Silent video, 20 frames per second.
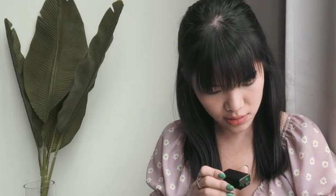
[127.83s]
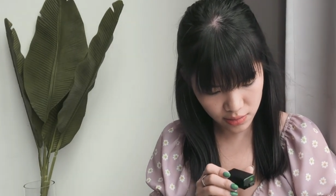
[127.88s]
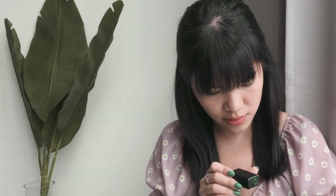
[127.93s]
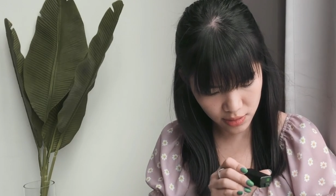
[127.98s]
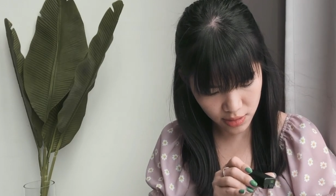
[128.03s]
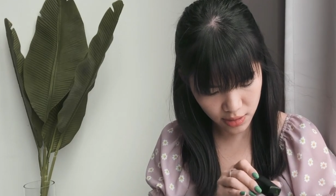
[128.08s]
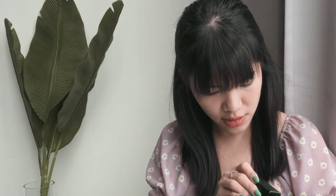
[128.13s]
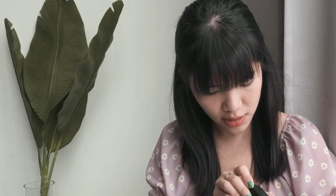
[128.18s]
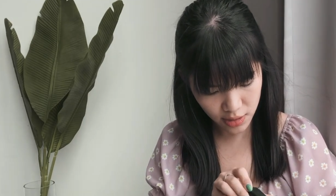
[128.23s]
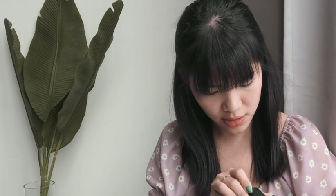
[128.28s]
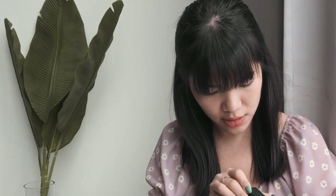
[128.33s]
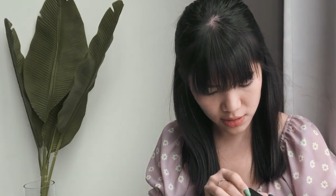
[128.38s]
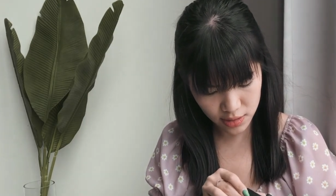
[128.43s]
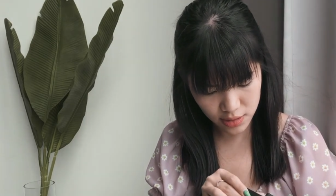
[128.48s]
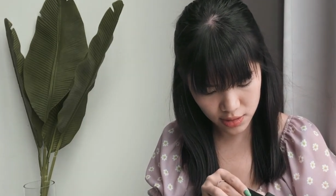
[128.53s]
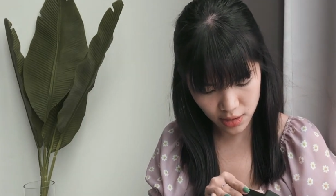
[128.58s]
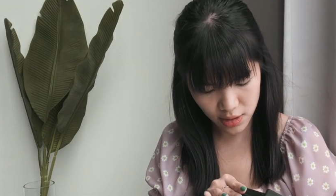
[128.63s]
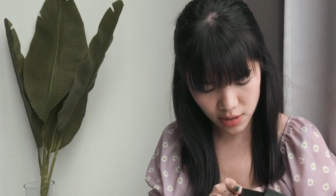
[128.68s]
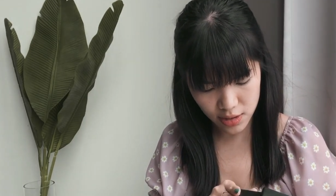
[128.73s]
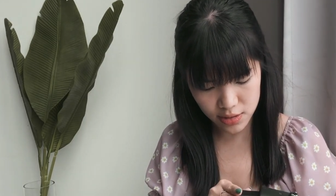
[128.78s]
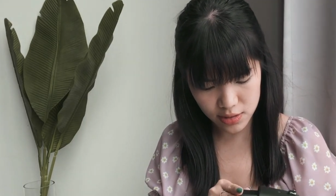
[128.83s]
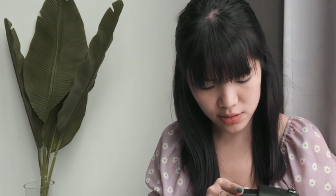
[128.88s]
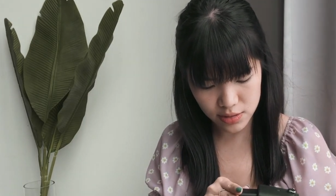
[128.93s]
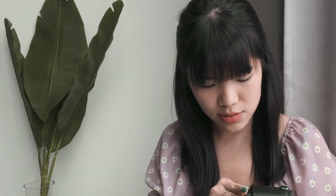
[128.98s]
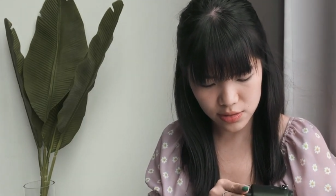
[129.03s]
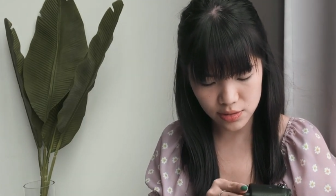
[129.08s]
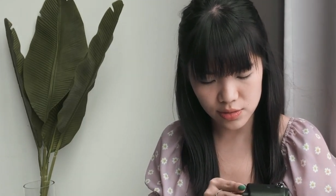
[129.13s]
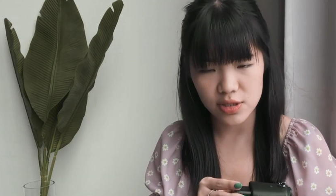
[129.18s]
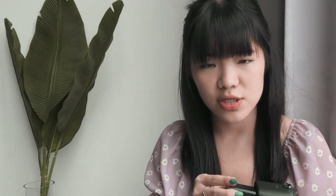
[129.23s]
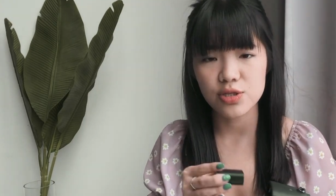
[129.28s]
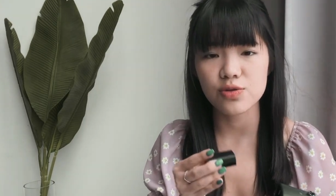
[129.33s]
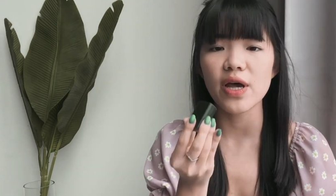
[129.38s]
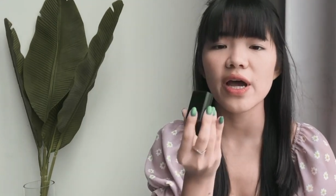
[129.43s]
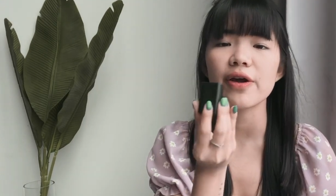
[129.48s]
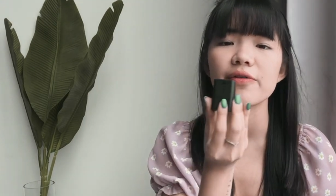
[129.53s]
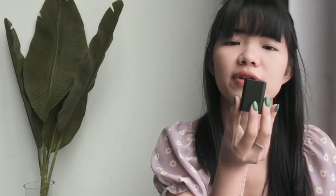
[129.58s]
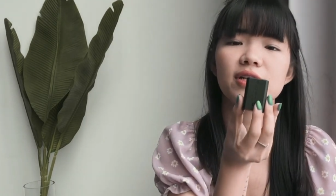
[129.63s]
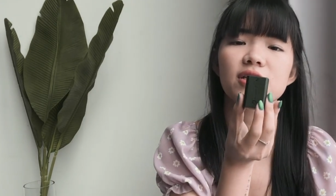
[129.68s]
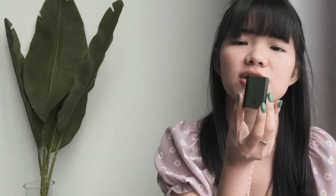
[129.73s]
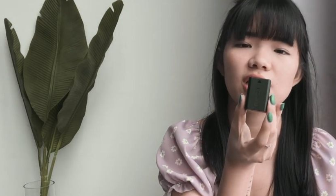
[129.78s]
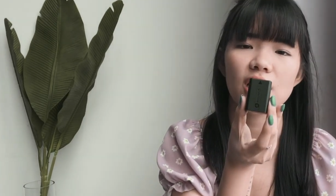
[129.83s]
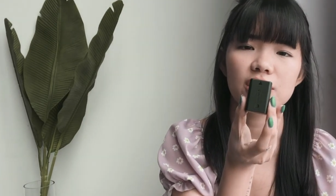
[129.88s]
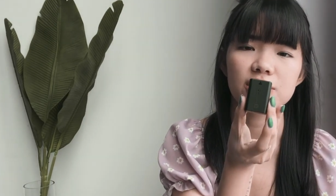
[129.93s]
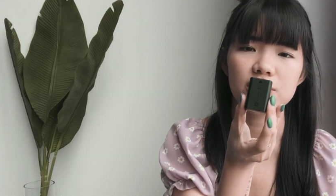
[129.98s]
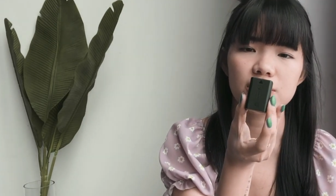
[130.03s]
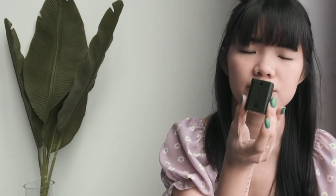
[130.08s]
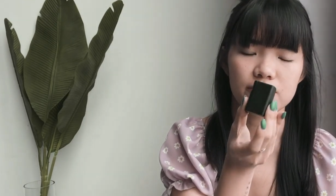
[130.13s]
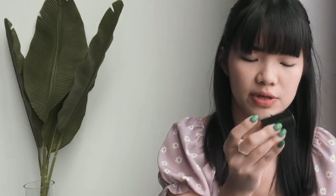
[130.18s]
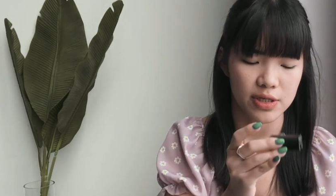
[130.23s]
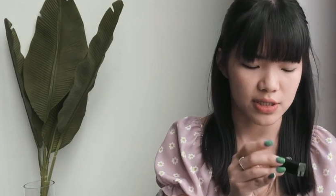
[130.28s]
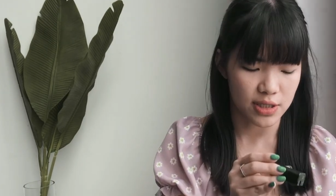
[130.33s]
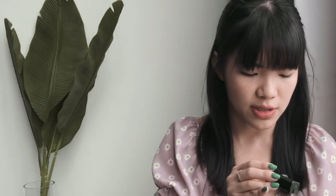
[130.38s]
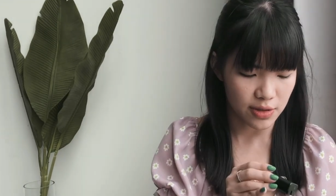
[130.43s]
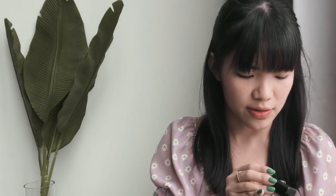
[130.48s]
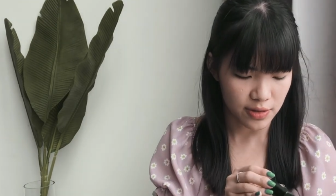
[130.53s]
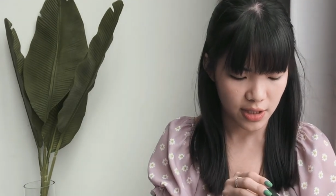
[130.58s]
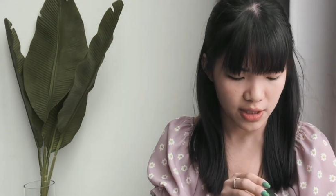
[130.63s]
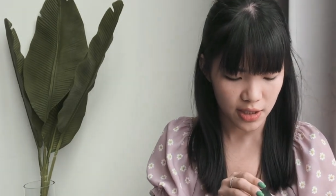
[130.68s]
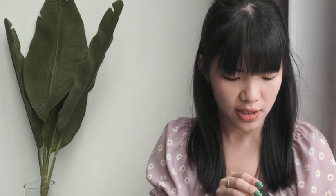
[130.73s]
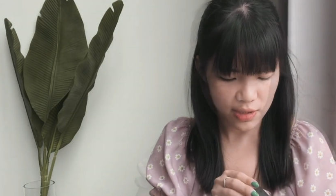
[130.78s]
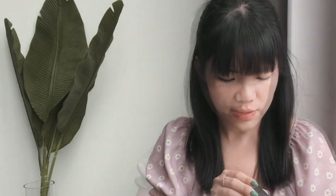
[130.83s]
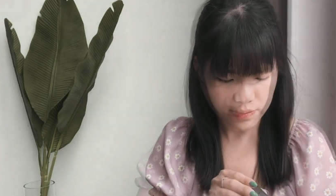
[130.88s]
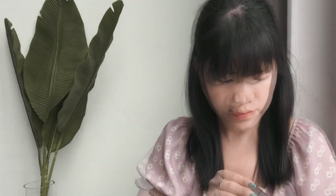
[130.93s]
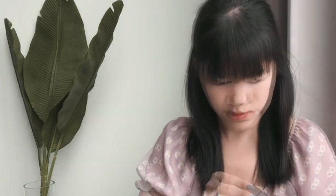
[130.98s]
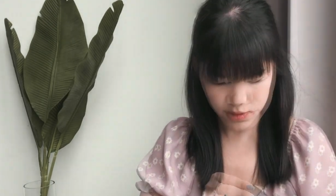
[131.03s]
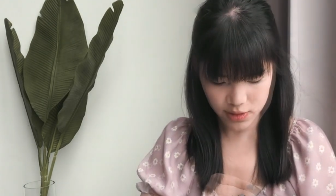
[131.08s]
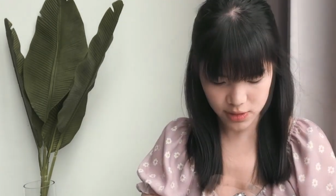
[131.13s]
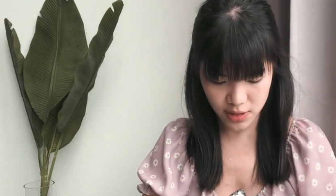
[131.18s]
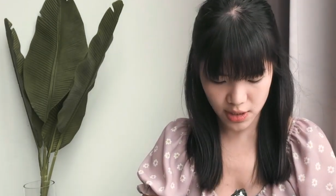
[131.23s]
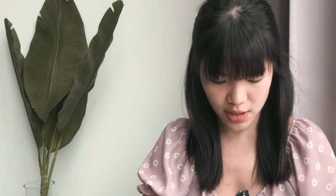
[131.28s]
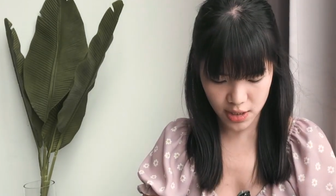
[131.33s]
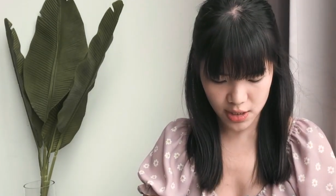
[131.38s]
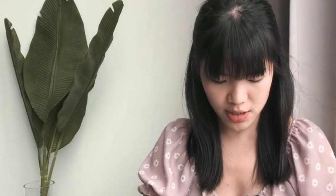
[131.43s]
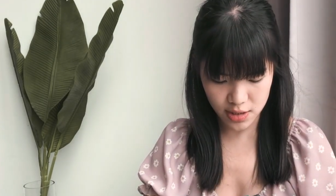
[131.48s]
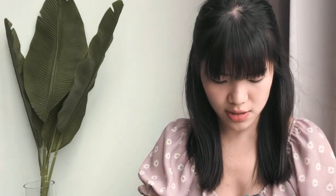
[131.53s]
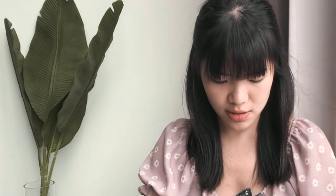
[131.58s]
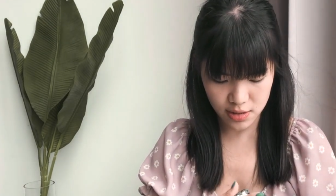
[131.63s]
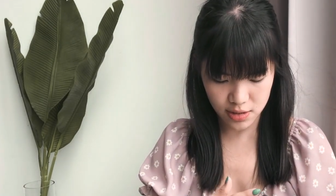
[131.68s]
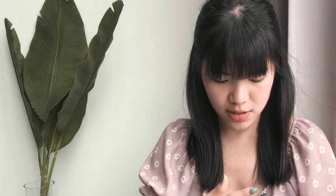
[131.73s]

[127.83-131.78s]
Okay, then so this one I already charged it already. Okay, then